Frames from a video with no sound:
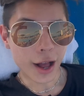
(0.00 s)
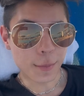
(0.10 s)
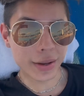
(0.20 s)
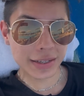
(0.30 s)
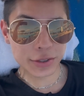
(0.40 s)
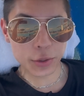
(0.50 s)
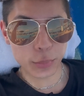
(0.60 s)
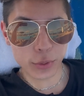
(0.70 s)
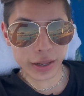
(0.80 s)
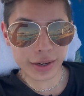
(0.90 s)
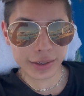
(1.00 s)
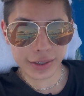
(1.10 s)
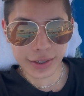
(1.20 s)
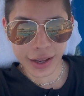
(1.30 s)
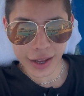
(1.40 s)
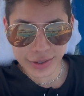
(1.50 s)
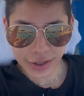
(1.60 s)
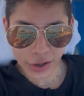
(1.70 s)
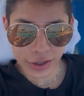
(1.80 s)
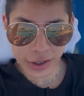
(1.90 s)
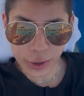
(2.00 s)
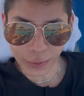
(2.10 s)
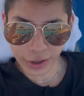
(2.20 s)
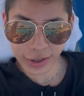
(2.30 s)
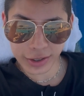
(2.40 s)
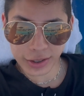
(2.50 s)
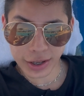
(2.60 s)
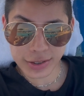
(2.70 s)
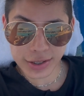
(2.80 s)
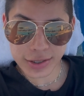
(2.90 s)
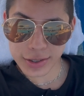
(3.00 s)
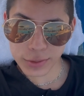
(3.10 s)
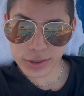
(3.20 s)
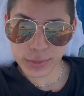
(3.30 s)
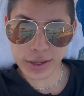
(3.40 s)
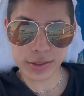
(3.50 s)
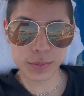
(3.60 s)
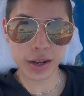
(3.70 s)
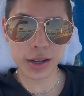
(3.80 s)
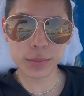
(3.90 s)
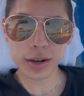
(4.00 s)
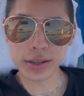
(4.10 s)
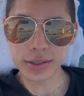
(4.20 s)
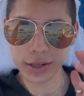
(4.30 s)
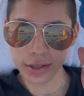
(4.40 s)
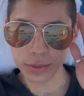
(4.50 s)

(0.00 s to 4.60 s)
Made it to the pool area. I saw an iguana. I didn't see when I was passing by, but I scared